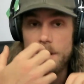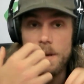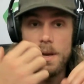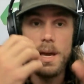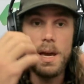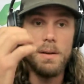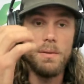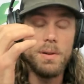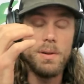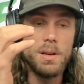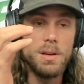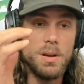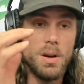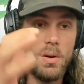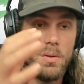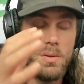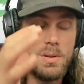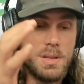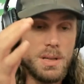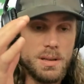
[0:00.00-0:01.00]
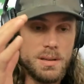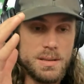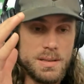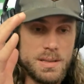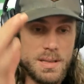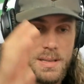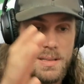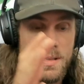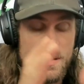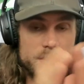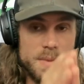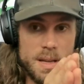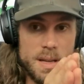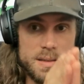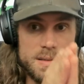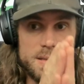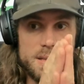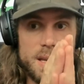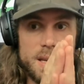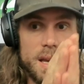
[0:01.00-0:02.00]
Every coaching system that
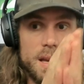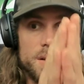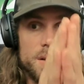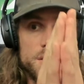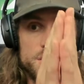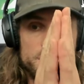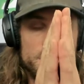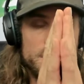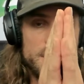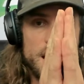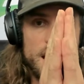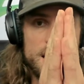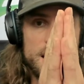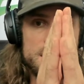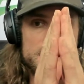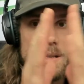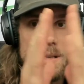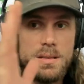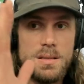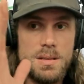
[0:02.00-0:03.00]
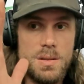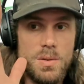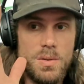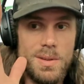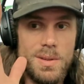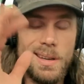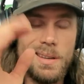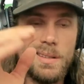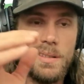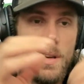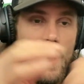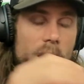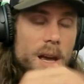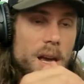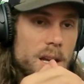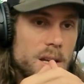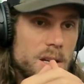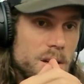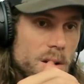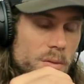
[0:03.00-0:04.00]
scales really has these two things.
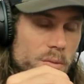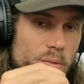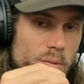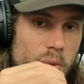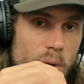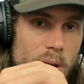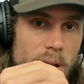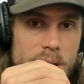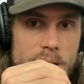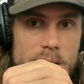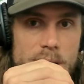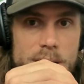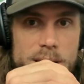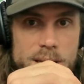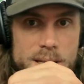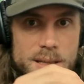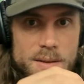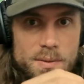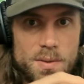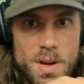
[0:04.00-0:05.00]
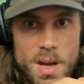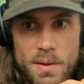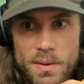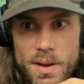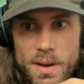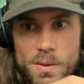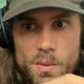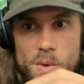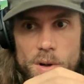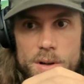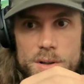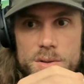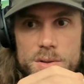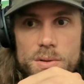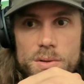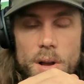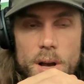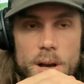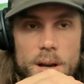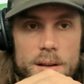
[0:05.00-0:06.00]
And you don't really need these if you have like one or two
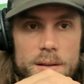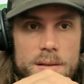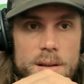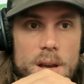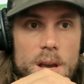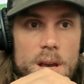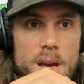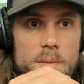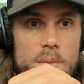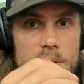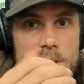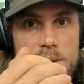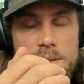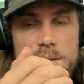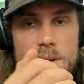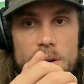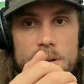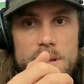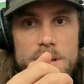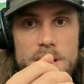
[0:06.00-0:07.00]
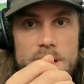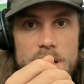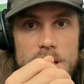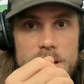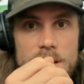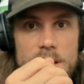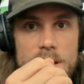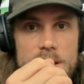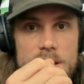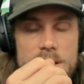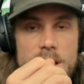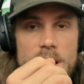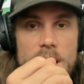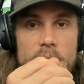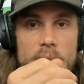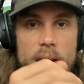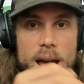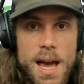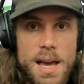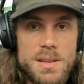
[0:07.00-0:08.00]
clients, but you start to need these
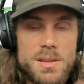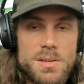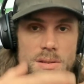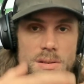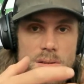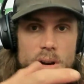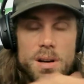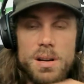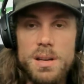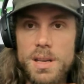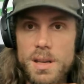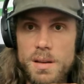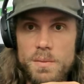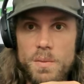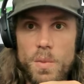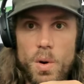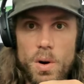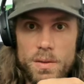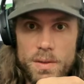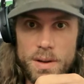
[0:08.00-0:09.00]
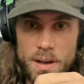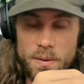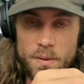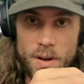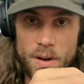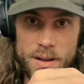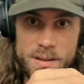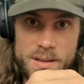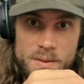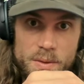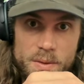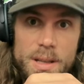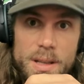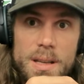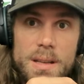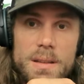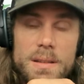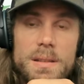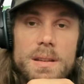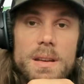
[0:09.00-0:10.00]
as you're starting to get more of an influx of
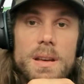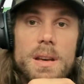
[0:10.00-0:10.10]
leads,